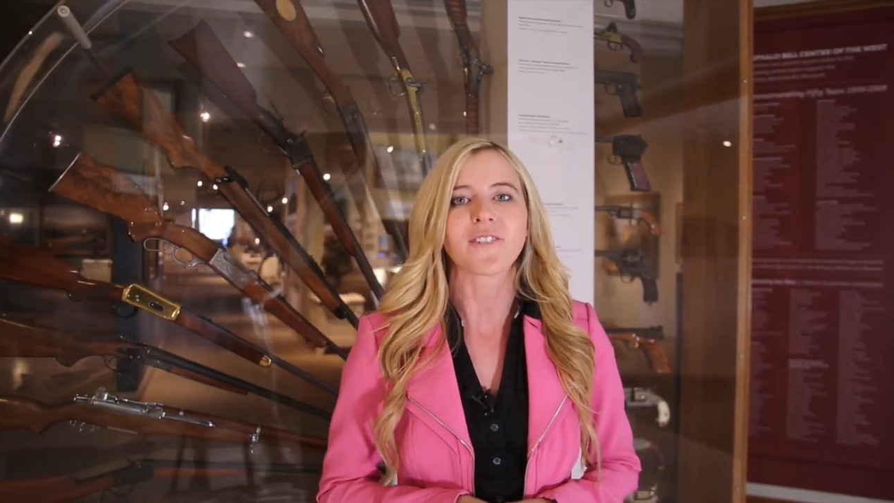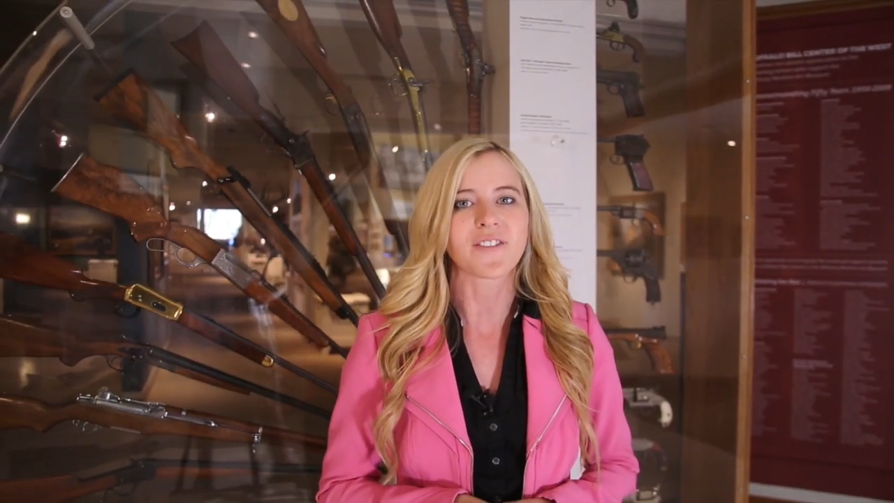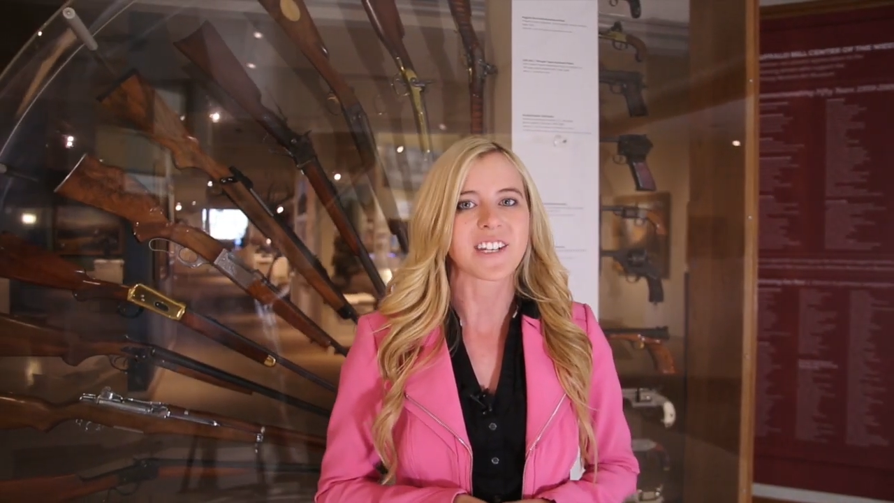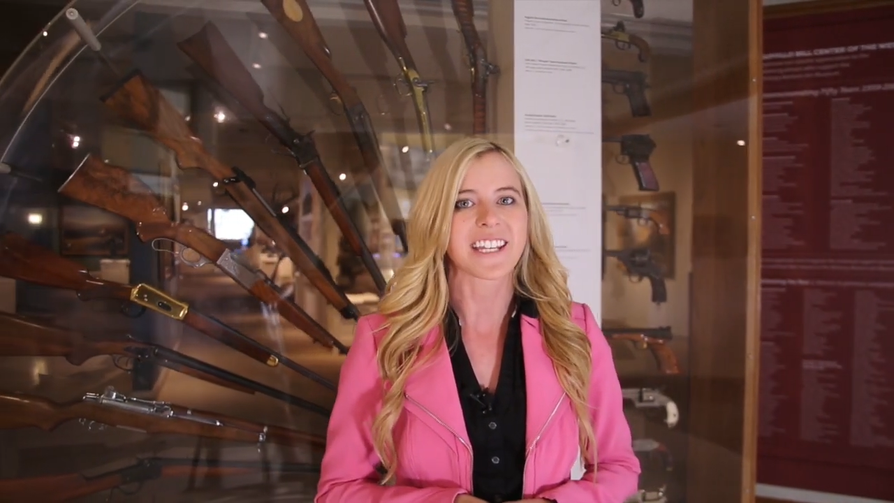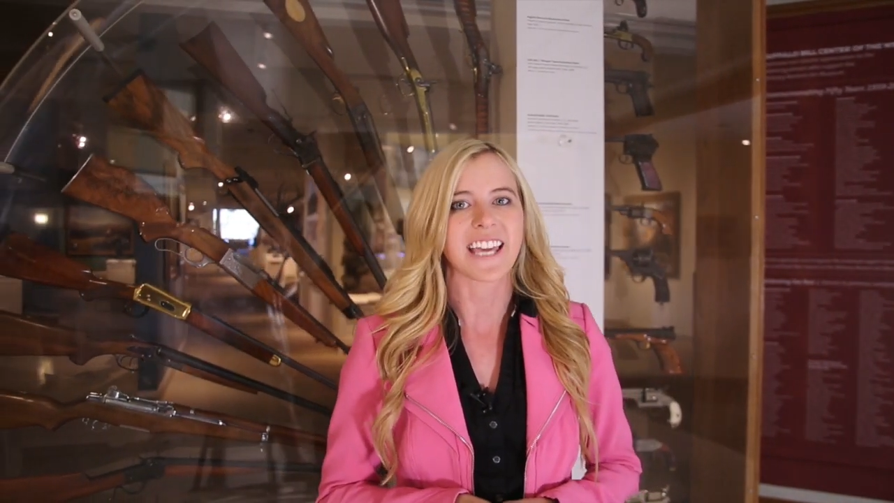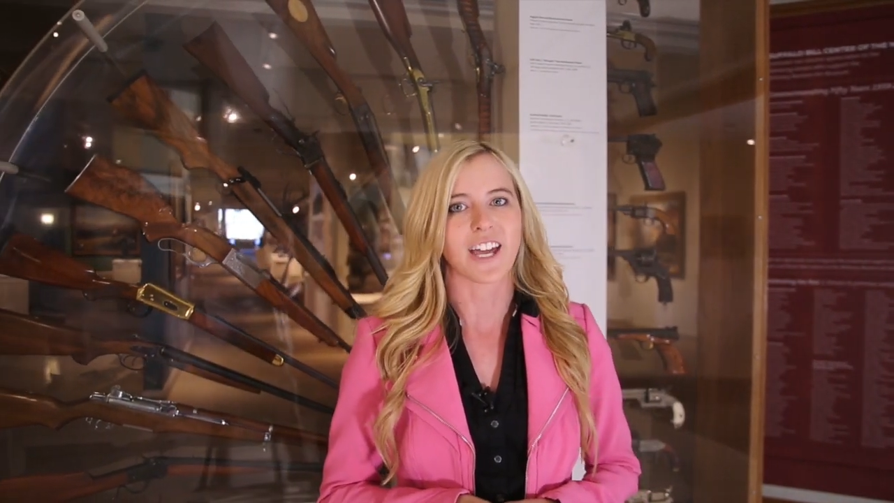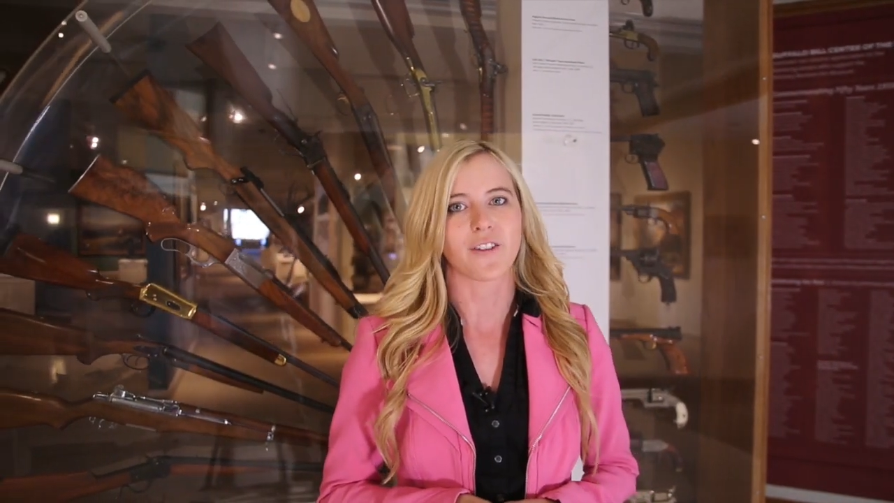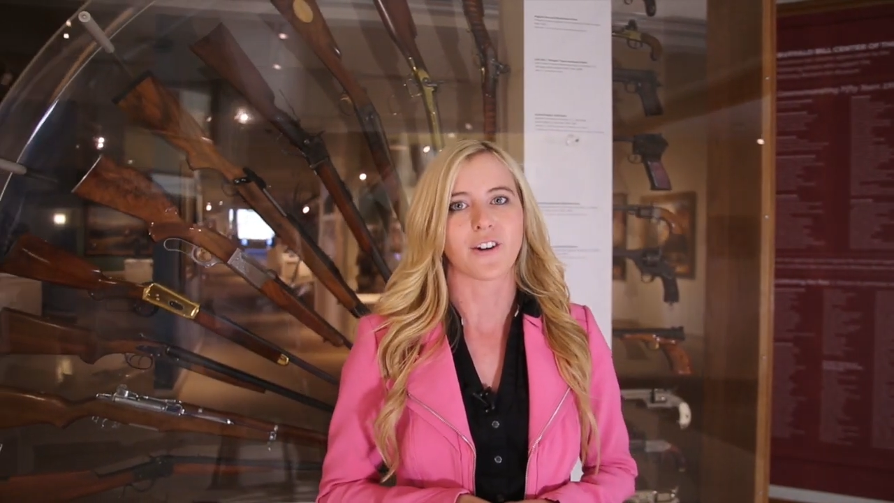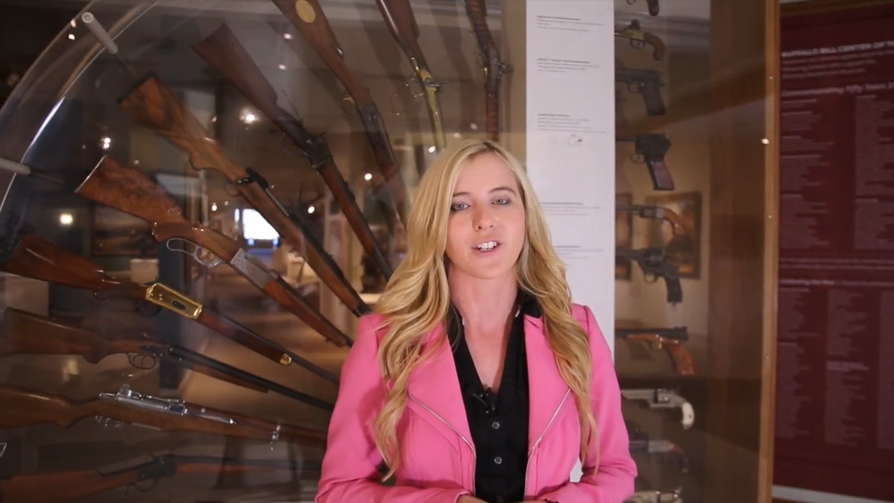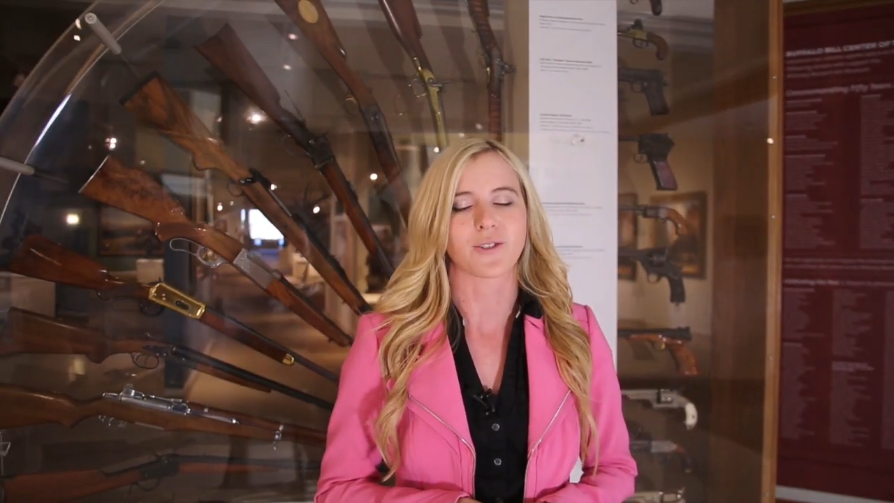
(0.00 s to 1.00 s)
fiftieth
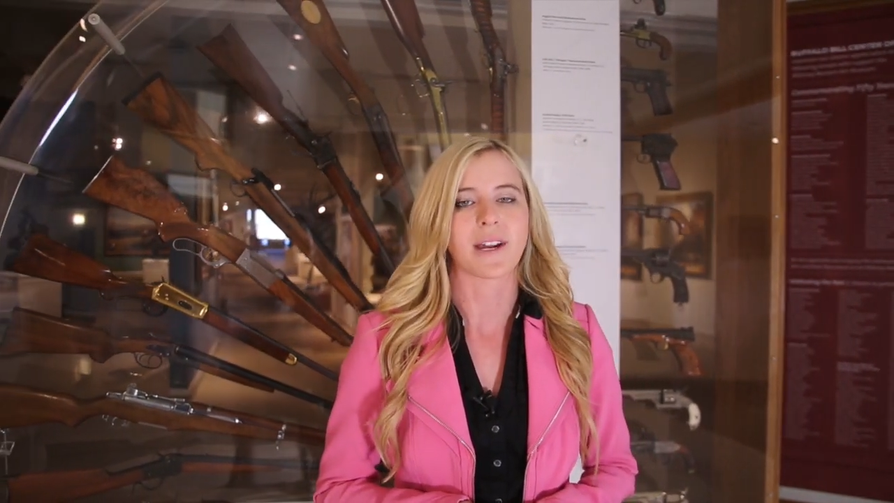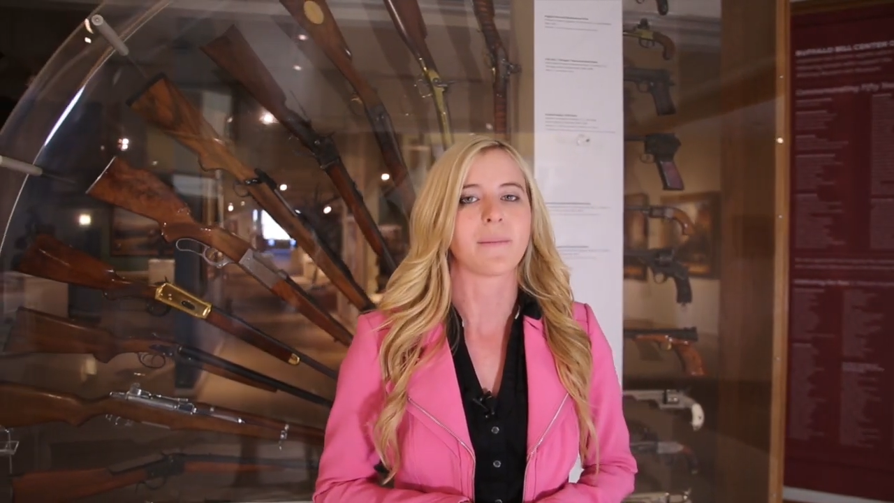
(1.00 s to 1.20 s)
anniversary,